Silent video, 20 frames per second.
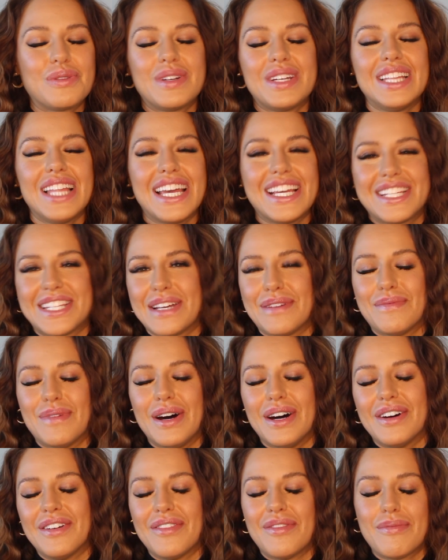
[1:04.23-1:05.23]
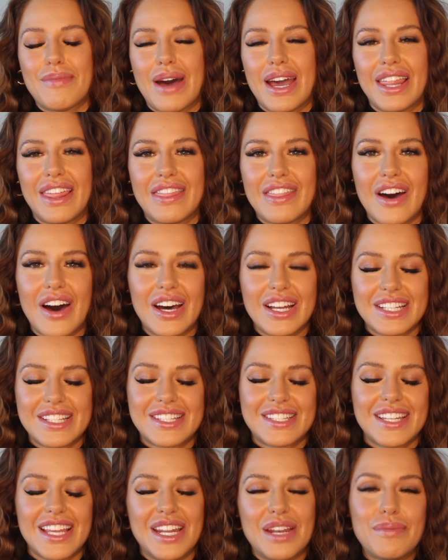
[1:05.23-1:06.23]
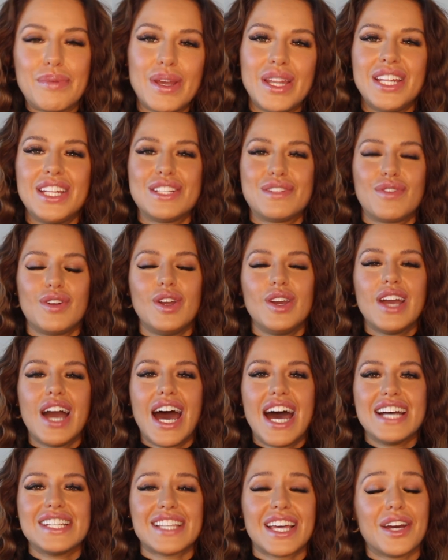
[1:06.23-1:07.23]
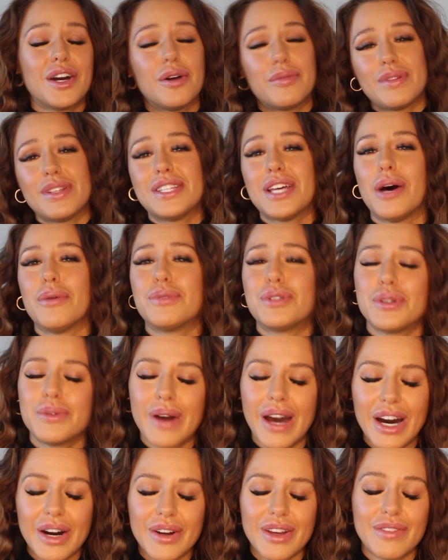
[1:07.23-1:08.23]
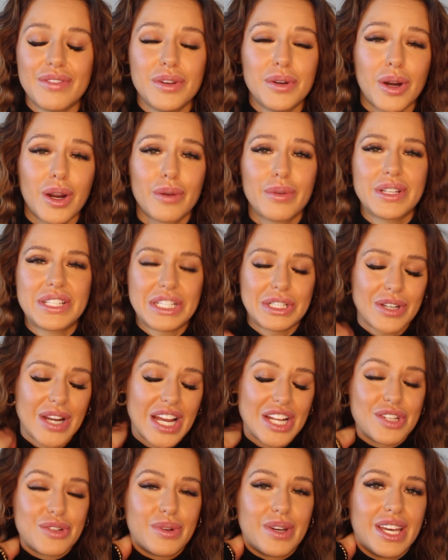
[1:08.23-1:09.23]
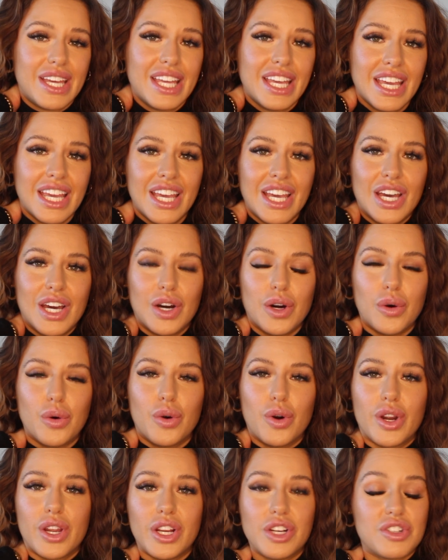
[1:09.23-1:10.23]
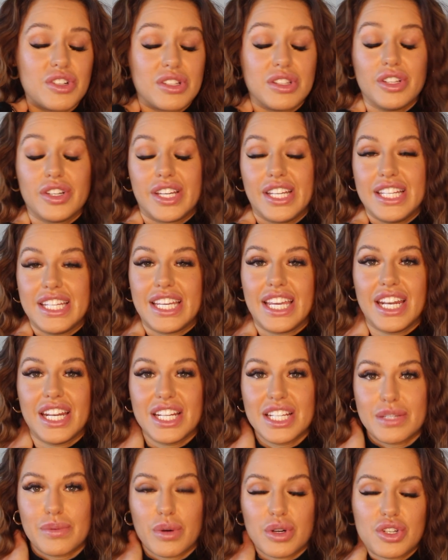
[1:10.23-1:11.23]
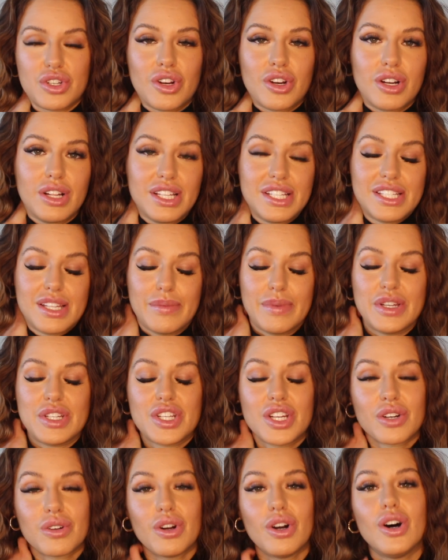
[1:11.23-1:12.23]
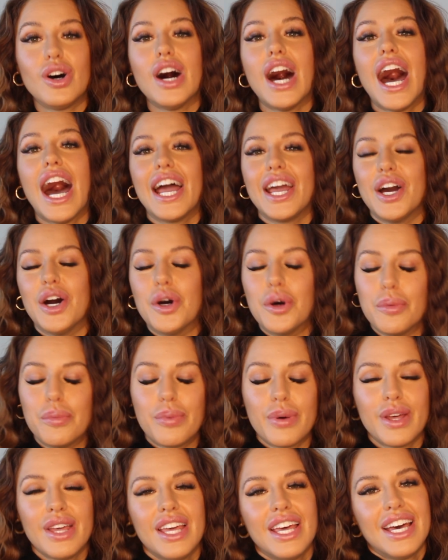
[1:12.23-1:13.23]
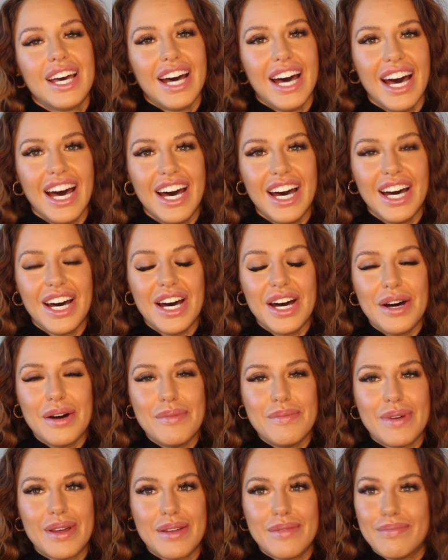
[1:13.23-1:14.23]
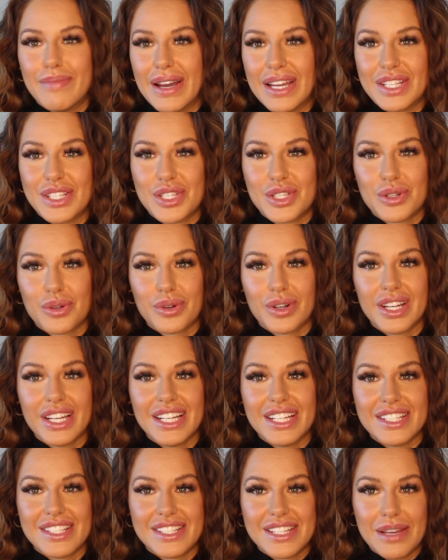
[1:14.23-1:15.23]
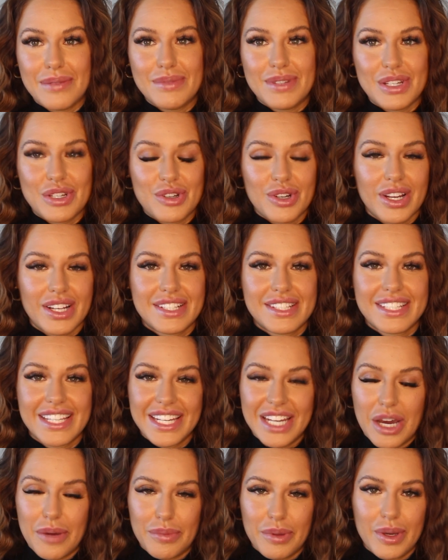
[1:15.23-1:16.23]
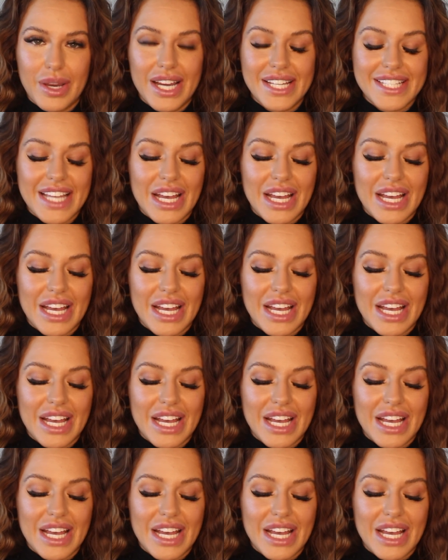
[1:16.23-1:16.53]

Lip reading: relay some of my thoughts and opinions for you guys. I hope this helps you out if you are a recent graduate or you're just looking to get into sports journalism in general. I hope my stories, tips, and tricks can help you guys